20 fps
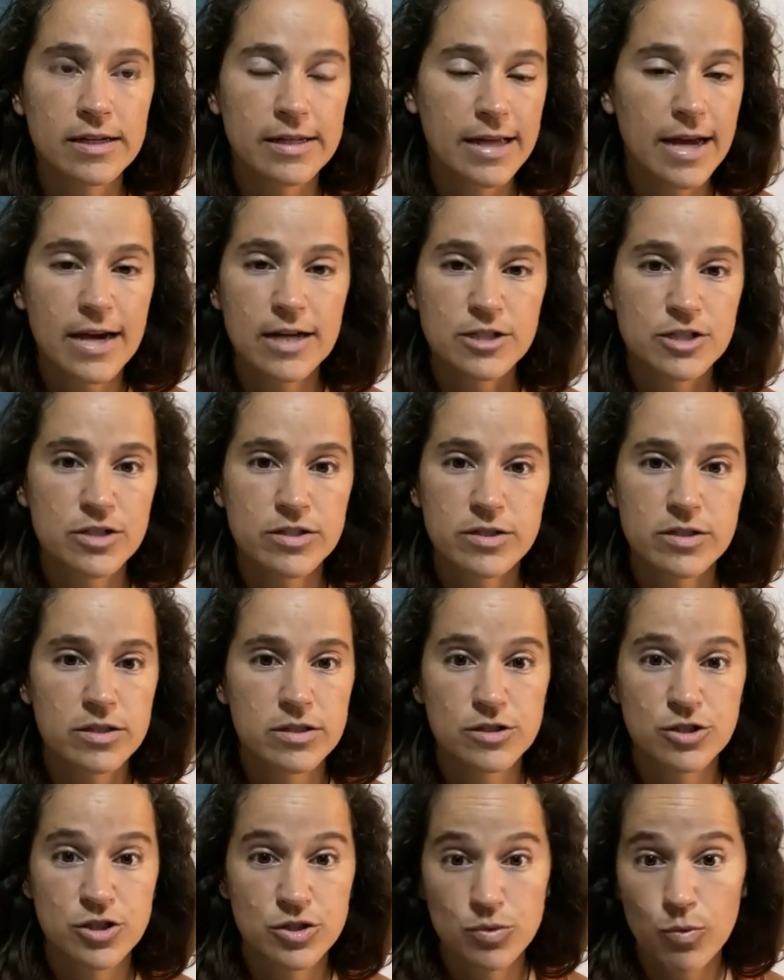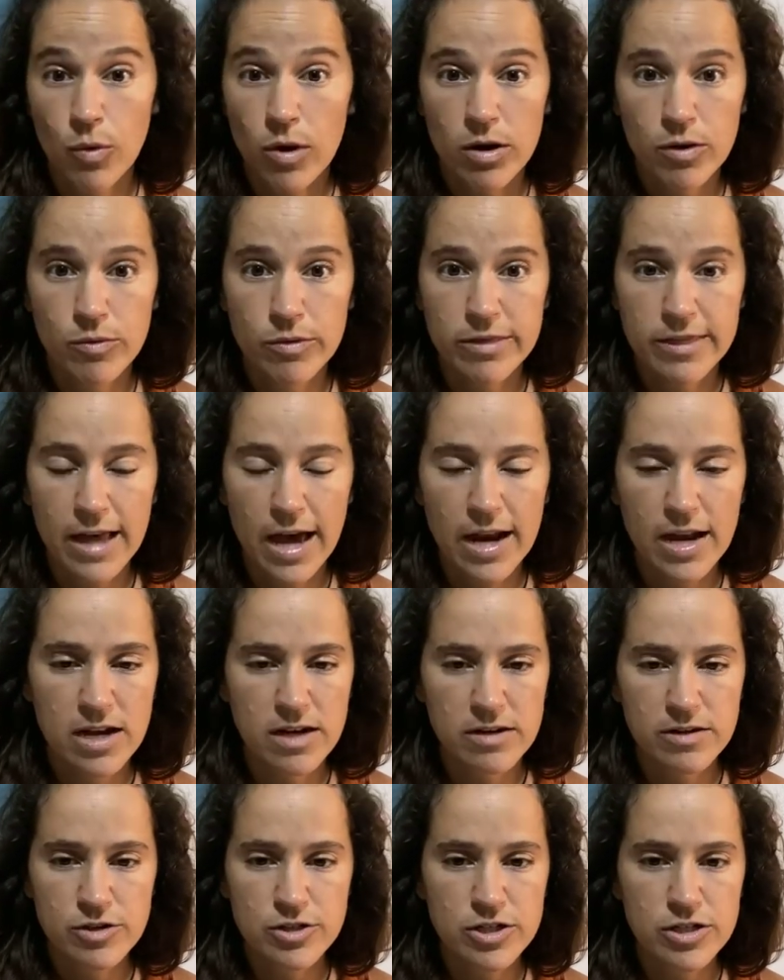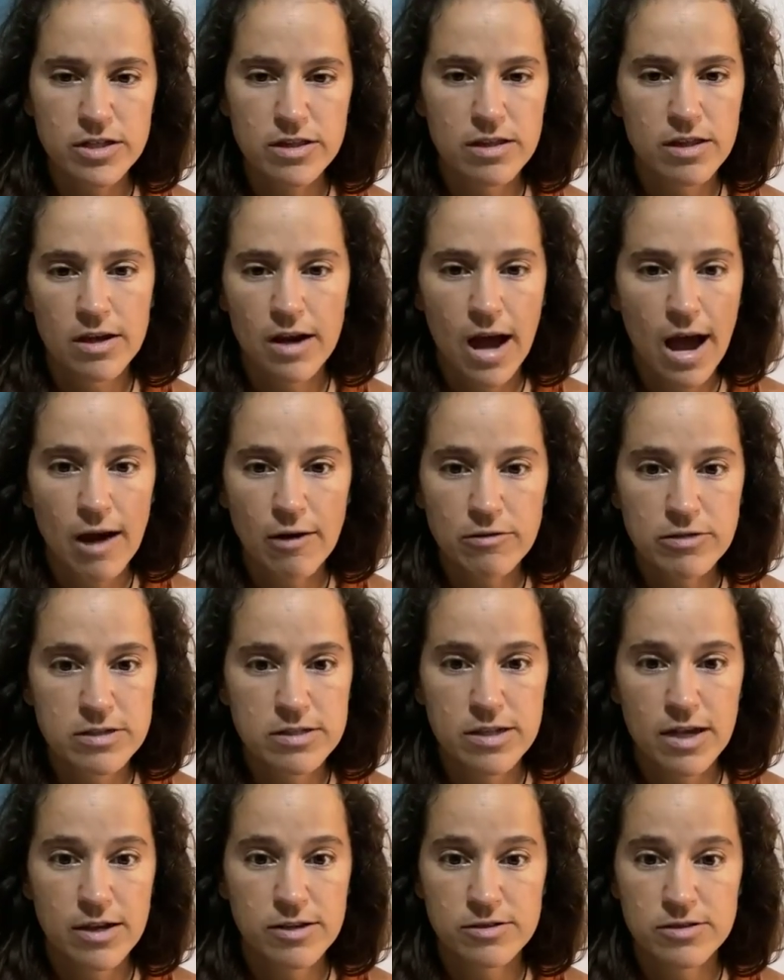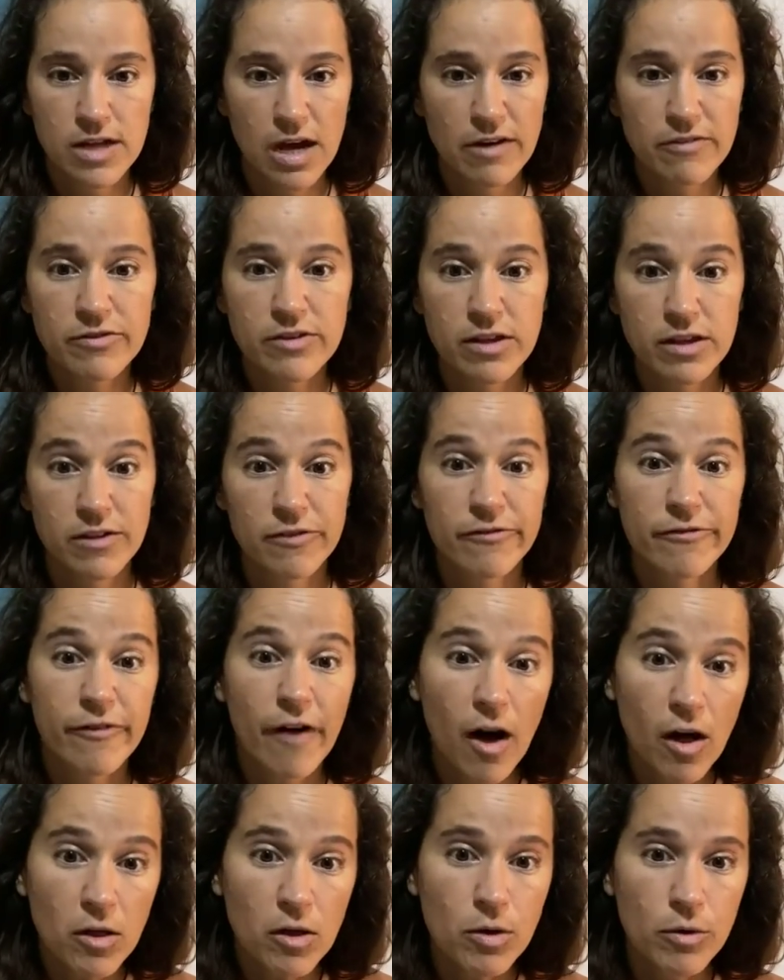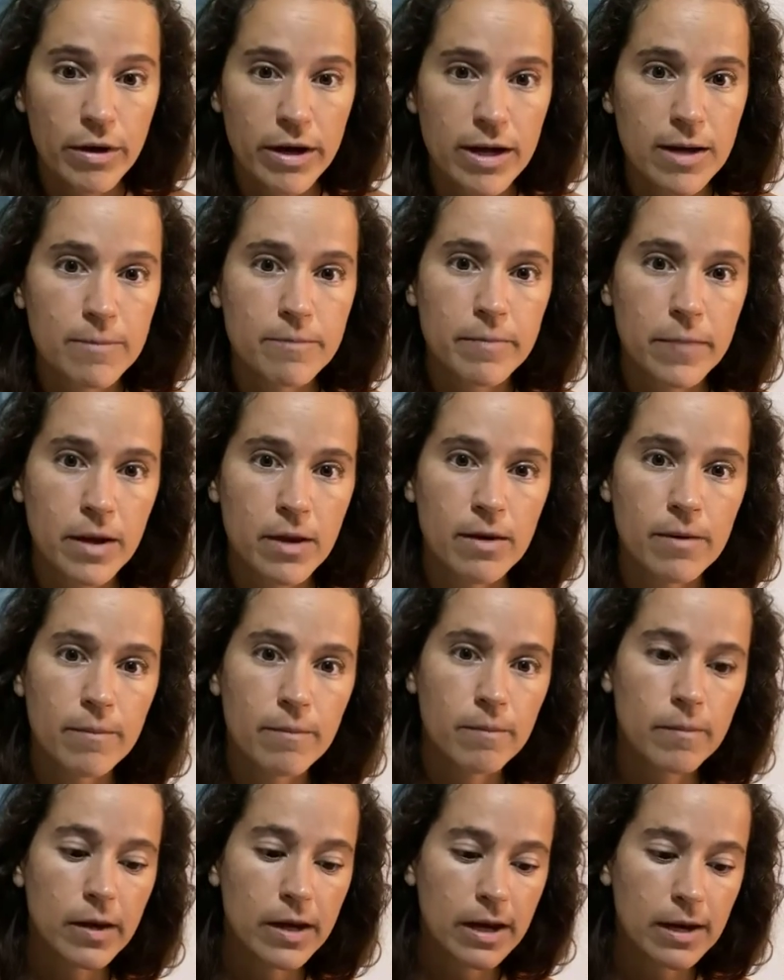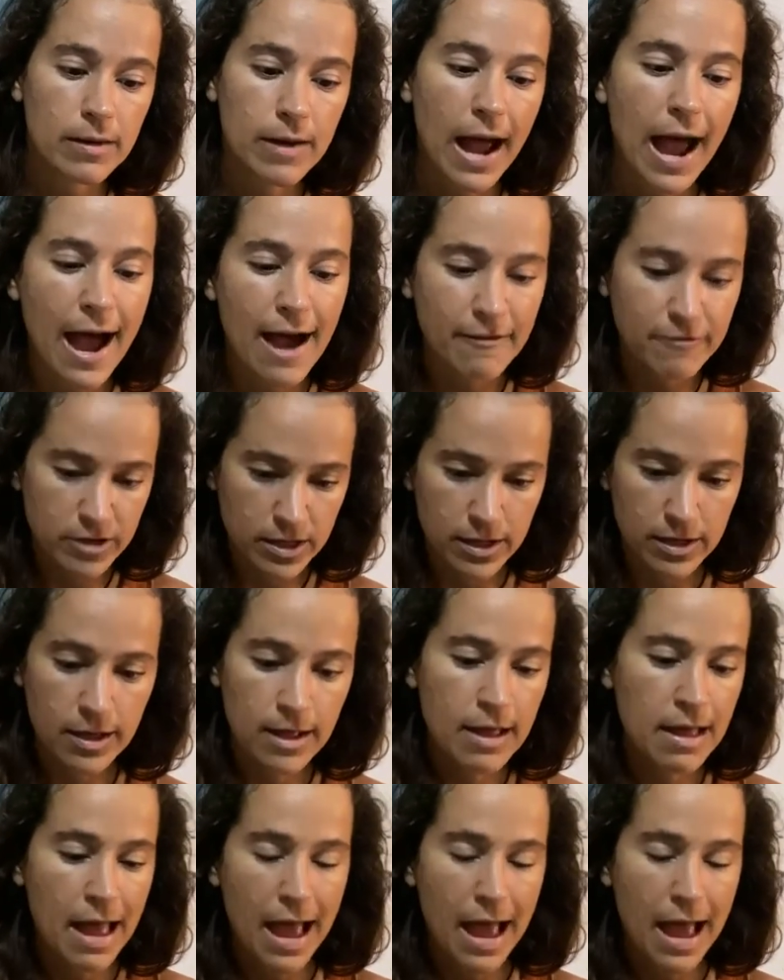yeah just just work with that energy then i would say definitely follow it but but having